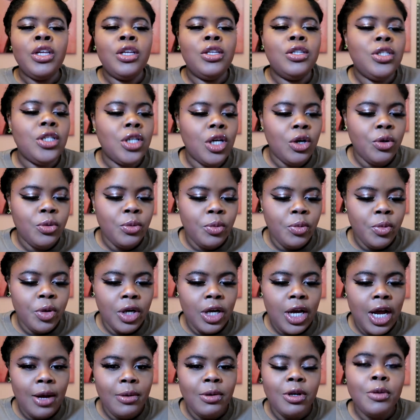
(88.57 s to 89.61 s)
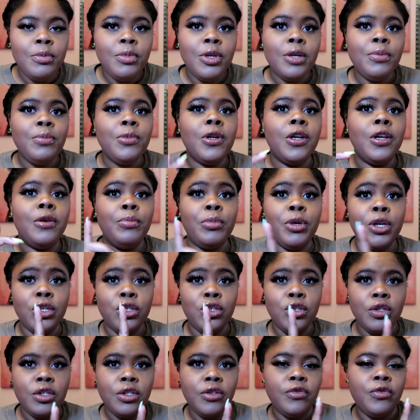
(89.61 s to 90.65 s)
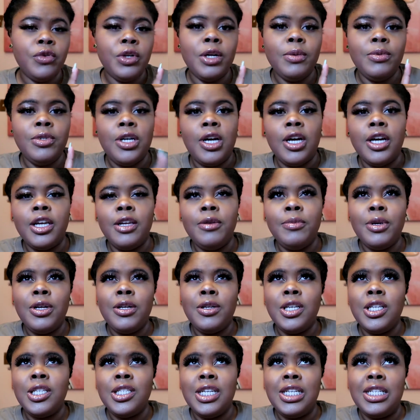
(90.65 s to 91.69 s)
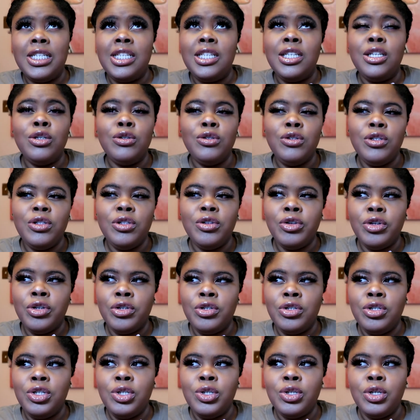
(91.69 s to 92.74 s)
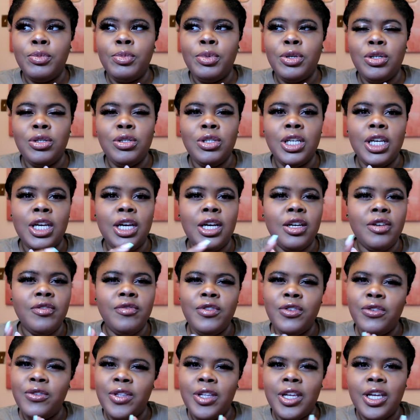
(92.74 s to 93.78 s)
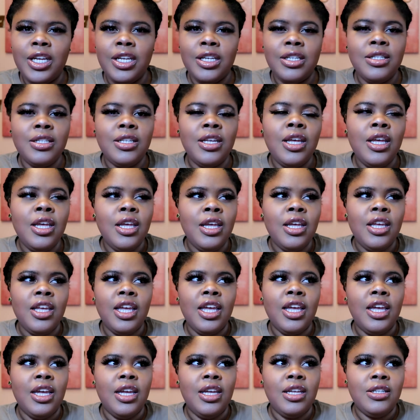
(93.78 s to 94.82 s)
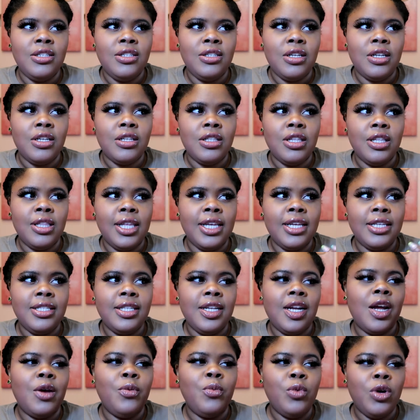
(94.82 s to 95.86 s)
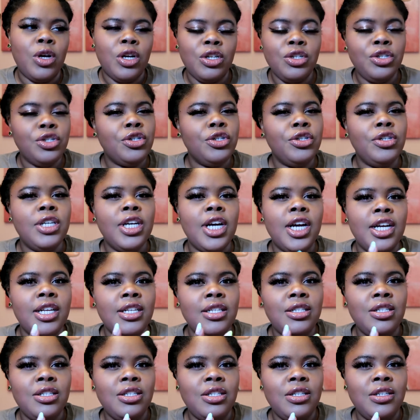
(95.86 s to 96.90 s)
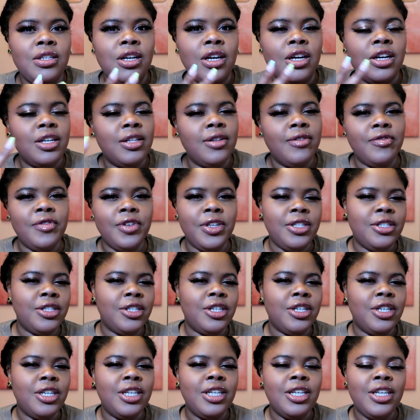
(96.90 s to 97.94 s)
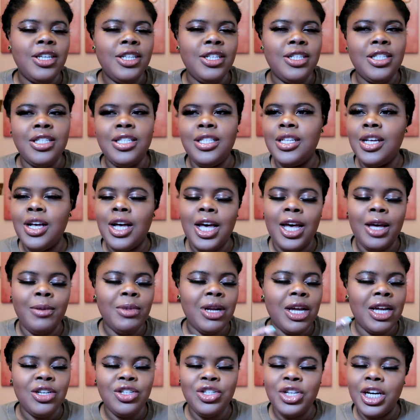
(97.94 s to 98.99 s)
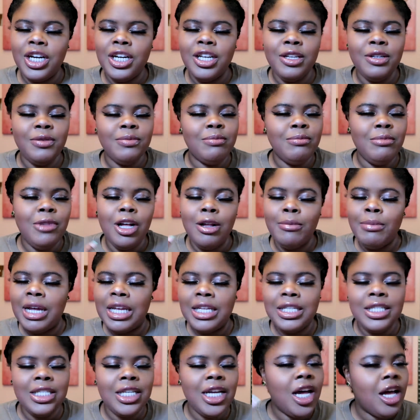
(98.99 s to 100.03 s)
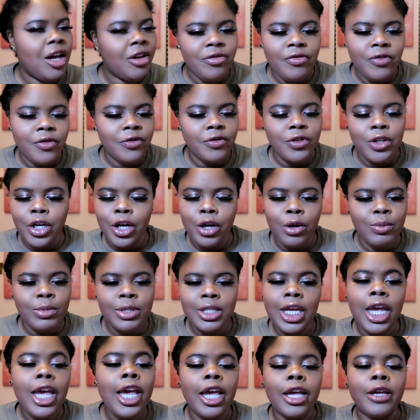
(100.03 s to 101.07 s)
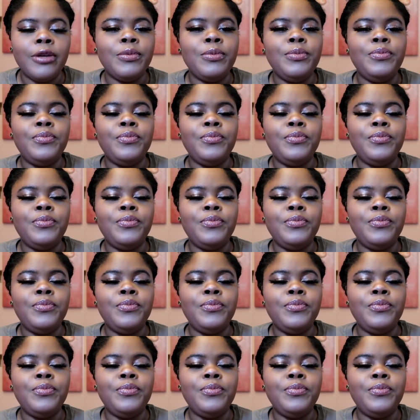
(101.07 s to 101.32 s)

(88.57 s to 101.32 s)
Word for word: So I'm going to be putting pictures of what I'm talking about because I did go to the grocery store but I only got a few things and the things that I want to show you guys are in the freezer so I'm not trying to melt my stuff, you know what I'm saying.